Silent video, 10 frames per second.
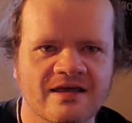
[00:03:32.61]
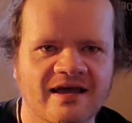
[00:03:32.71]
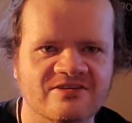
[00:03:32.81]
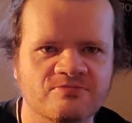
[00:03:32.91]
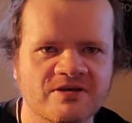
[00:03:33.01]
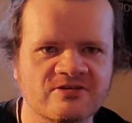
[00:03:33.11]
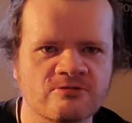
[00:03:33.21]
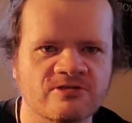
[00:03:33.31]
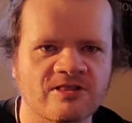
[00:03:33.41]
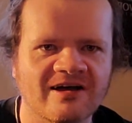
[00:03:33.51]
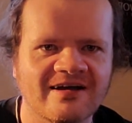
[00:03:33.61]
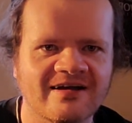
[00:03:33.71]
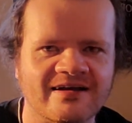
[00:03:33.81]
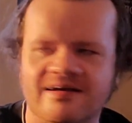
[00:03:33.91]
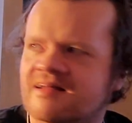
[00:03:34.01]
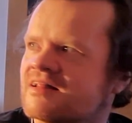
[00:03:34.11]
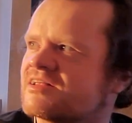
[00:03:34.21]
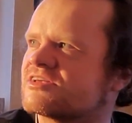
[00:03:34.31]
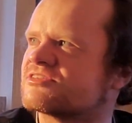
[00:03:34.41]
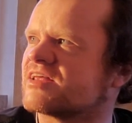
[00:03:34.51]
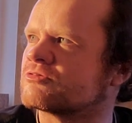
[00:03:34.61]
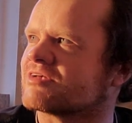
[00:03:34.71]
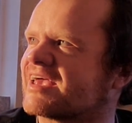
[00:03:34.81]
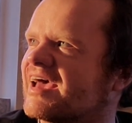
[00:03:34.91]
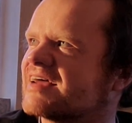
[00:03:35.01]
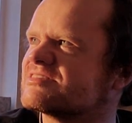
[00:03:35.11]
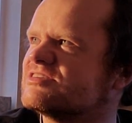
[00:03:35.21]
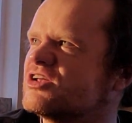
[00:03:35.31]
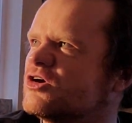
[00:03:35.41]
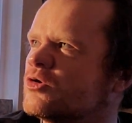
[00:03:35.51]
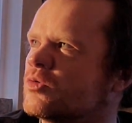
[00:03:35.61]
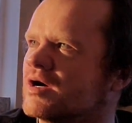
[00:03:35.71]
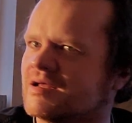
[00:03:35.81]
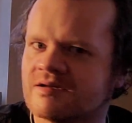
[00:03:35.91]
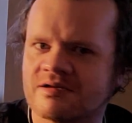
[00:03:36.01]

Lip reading: Cat's messing with the lighting, because that's what cats do!